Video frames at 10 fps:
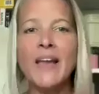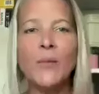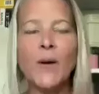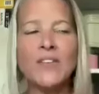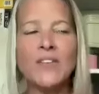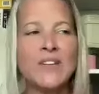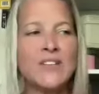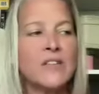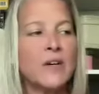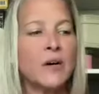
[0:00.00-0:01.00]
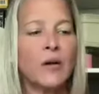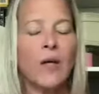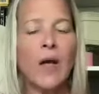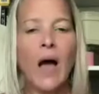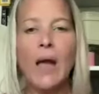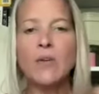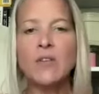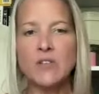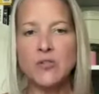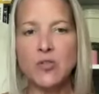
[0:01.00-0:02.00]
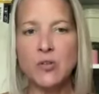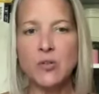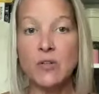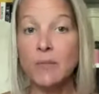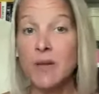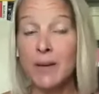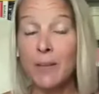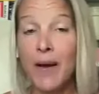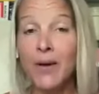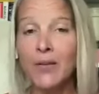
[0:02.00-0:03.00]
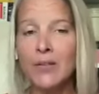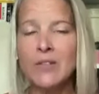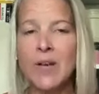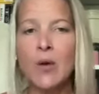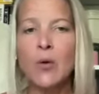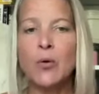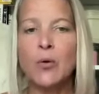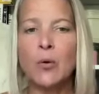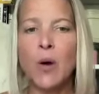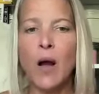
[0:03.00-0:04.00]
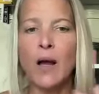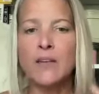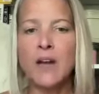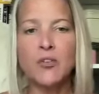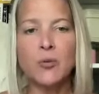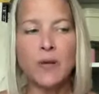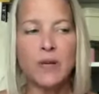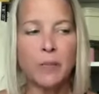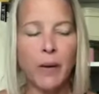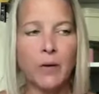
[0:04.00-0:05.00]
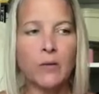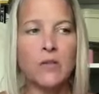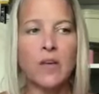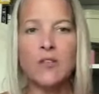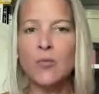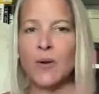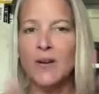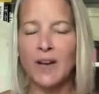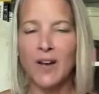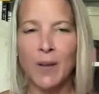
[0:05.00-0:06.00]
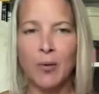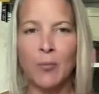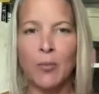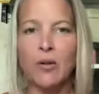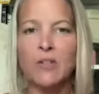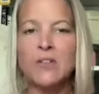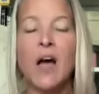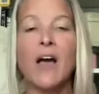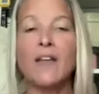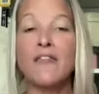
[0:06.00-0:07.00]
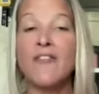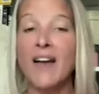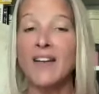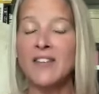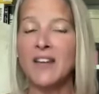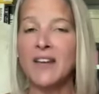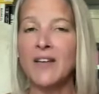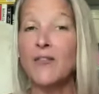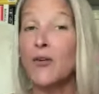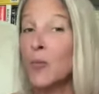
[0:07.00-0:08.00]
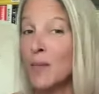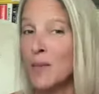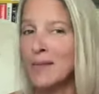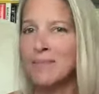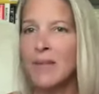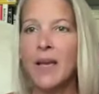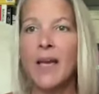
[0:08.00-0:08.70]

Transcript: And it wasn't until I was introduced to Mindy Peltz, who Dr. Mindy Peltz has written a couple books on fasting for women,